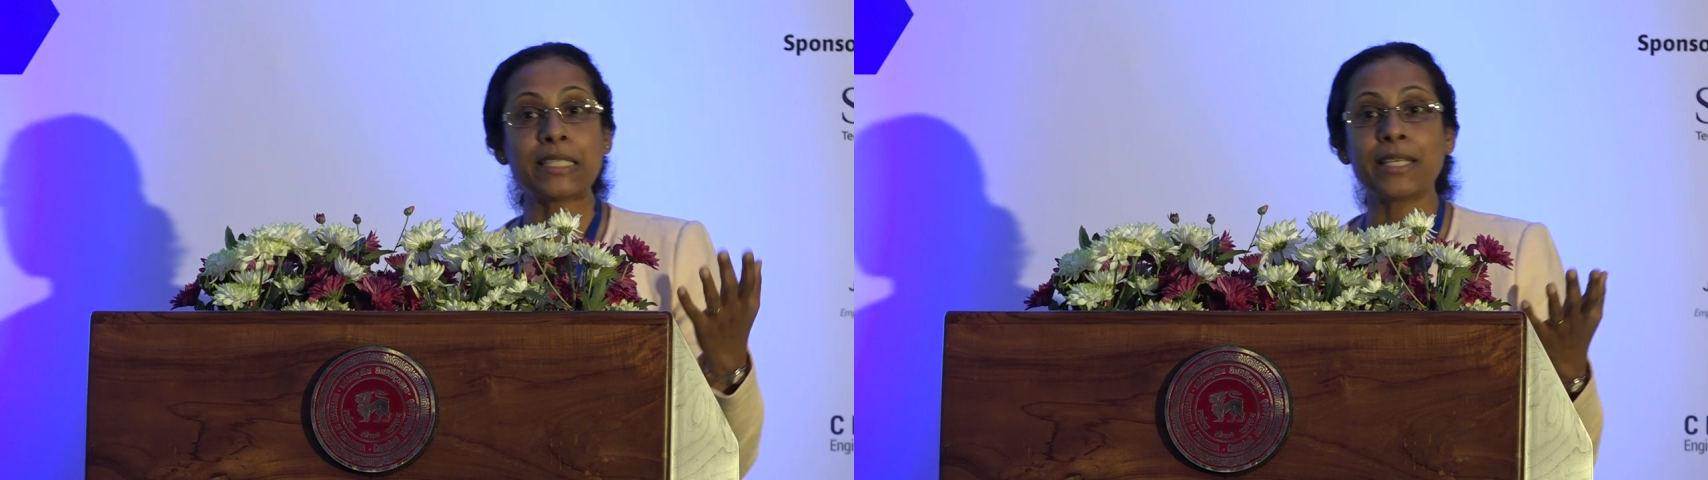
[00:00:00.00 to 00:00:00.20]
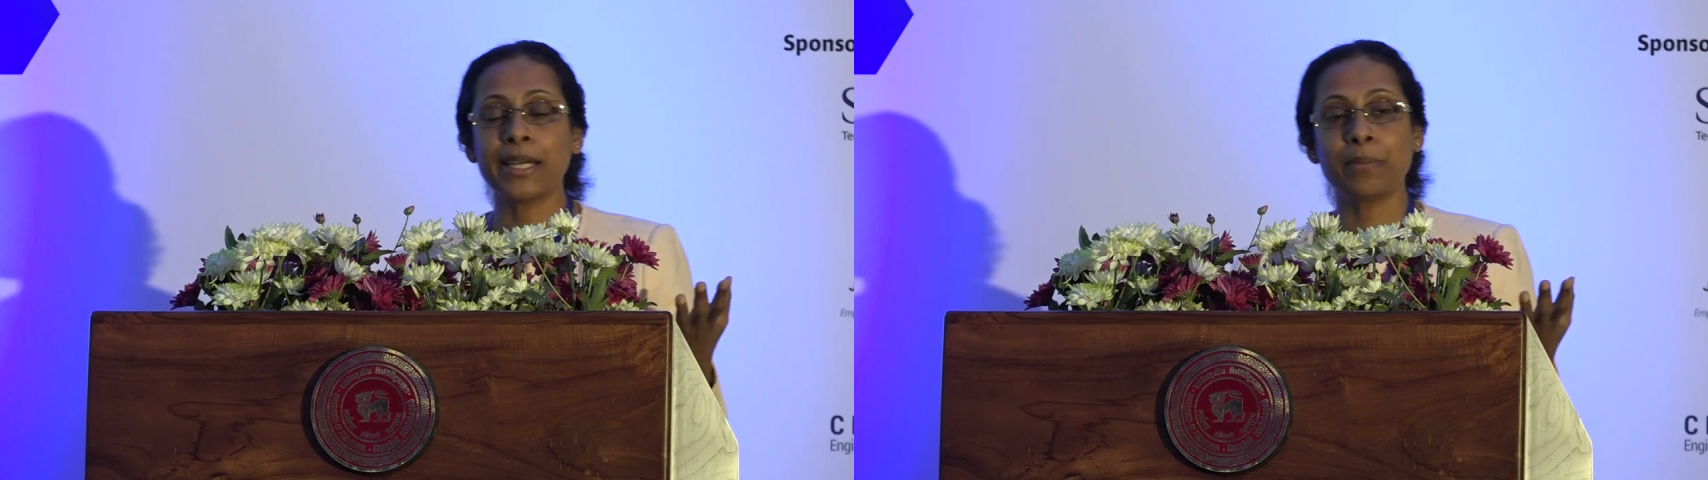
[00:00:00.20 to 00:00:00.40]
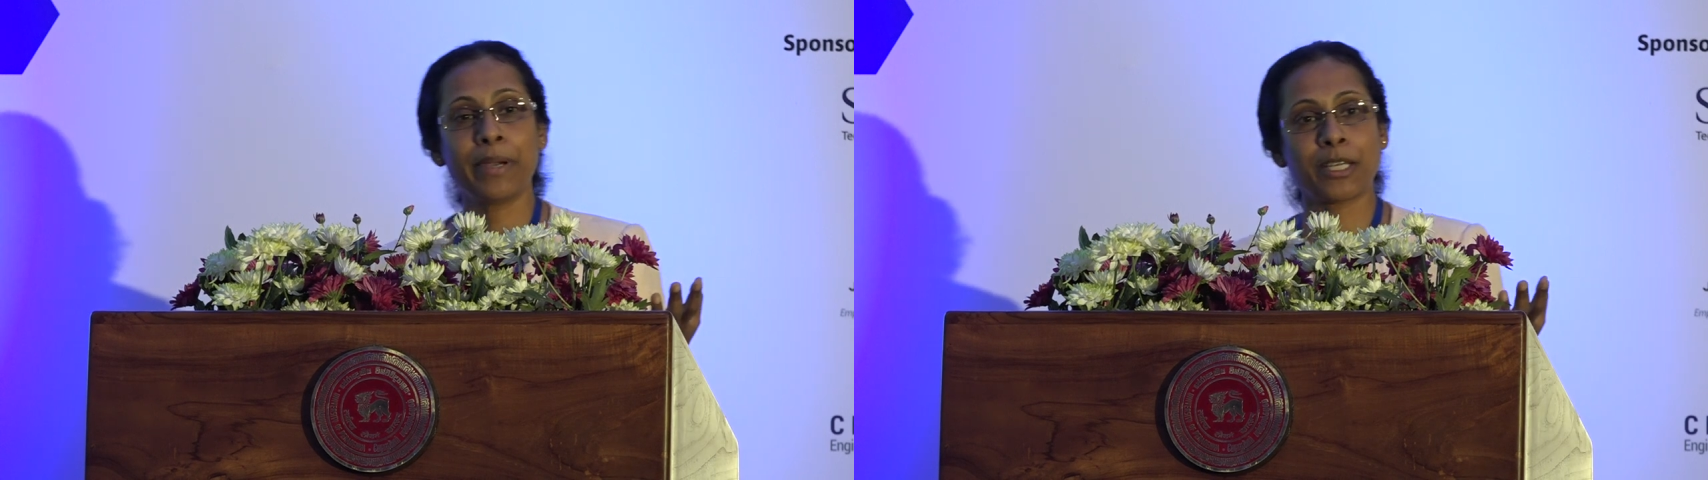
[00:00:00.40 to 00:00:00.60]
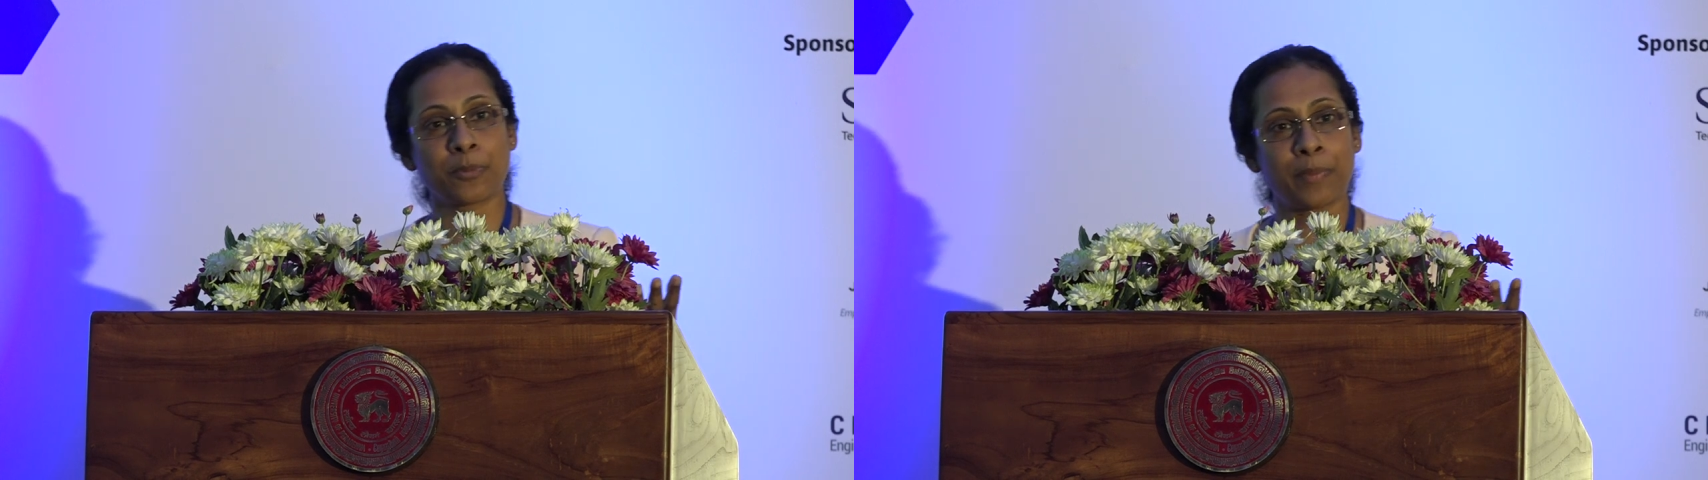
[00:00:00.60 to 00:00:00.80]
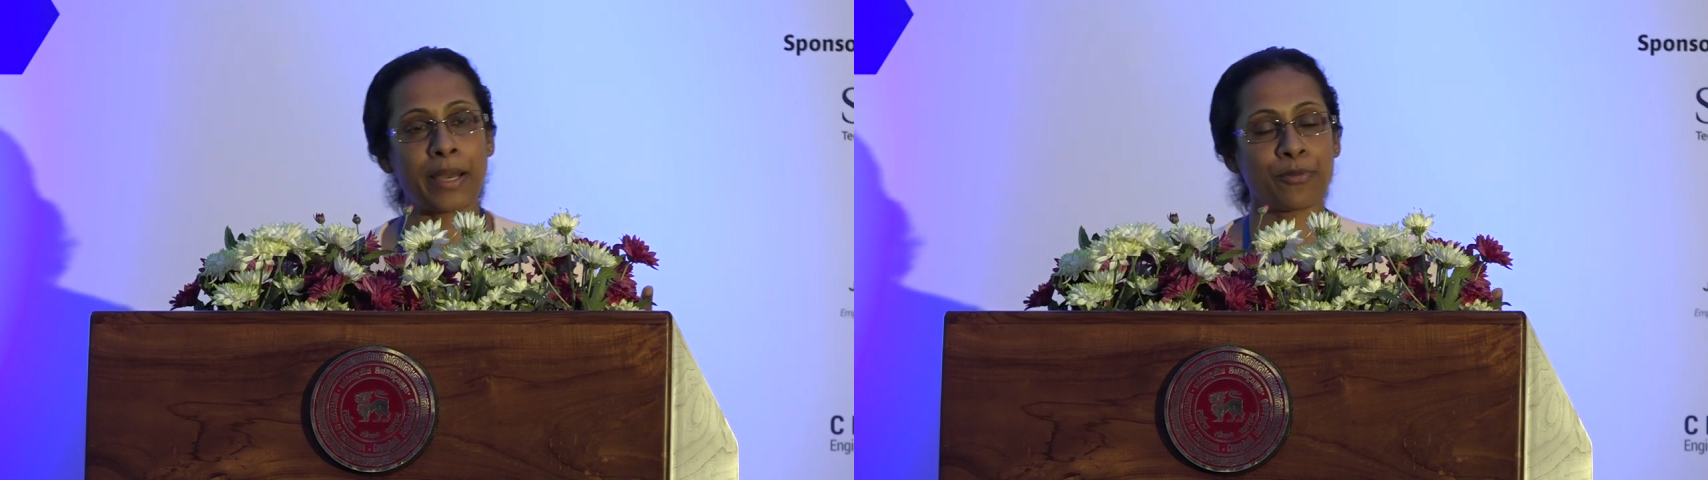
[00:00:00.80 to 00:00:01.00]

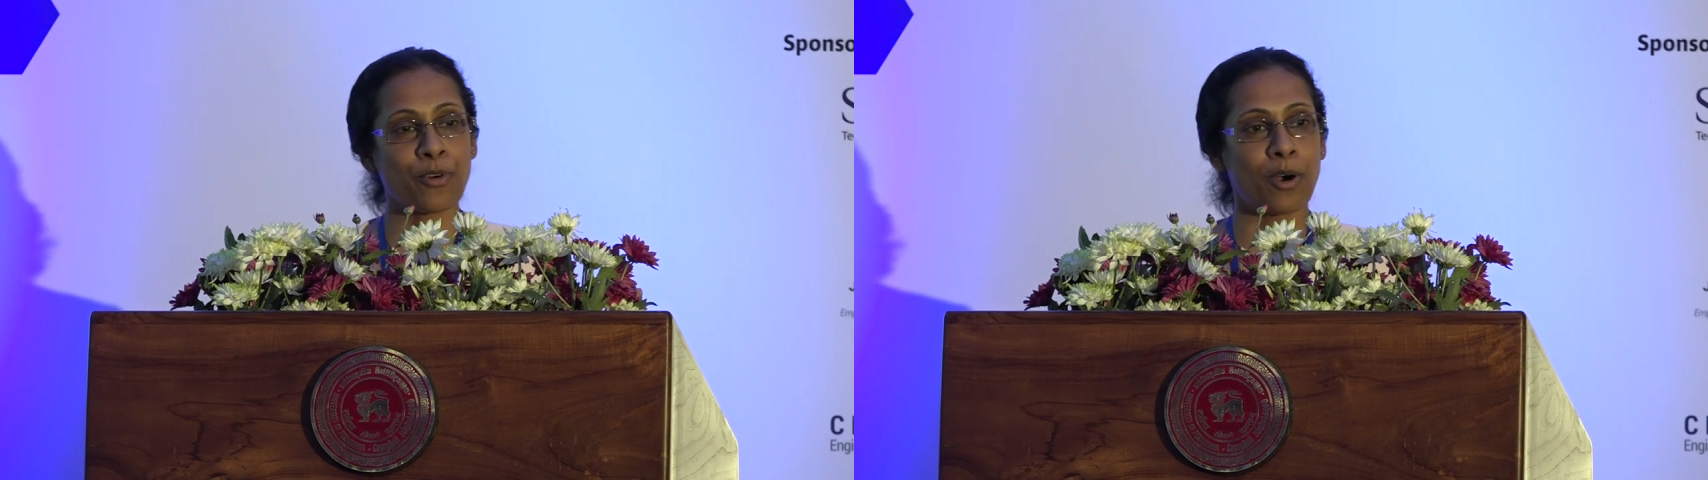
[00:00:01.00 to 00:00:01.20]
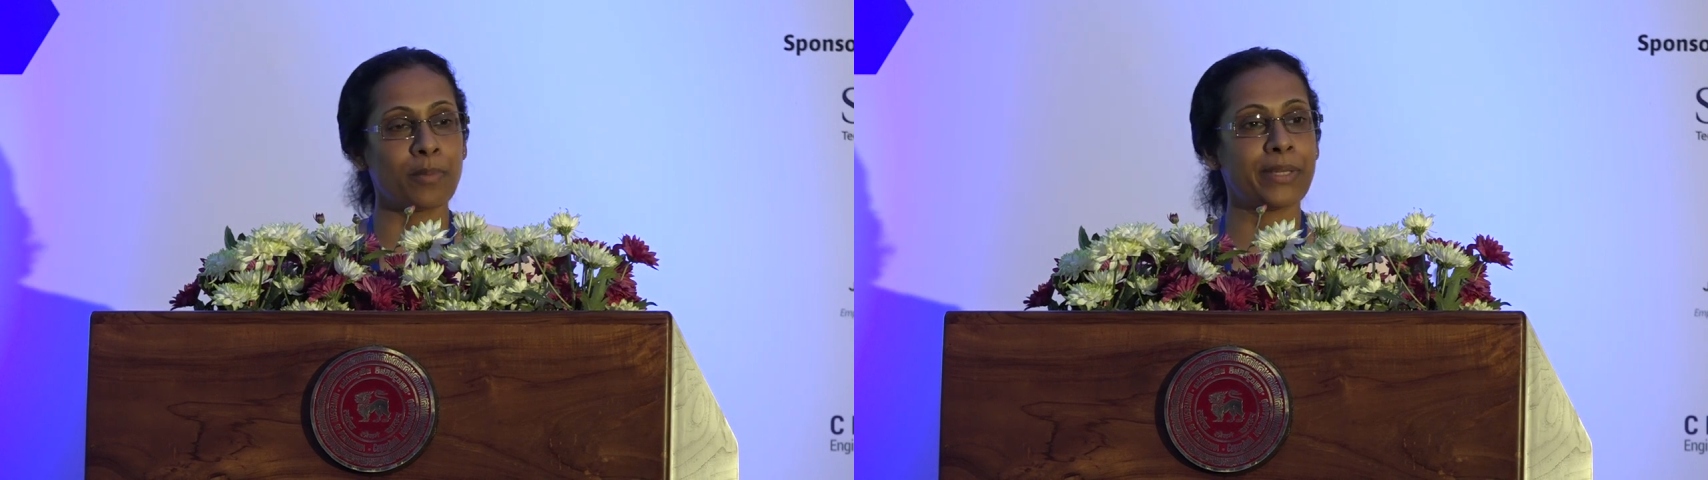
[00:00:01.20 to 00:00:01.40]
internet-based platform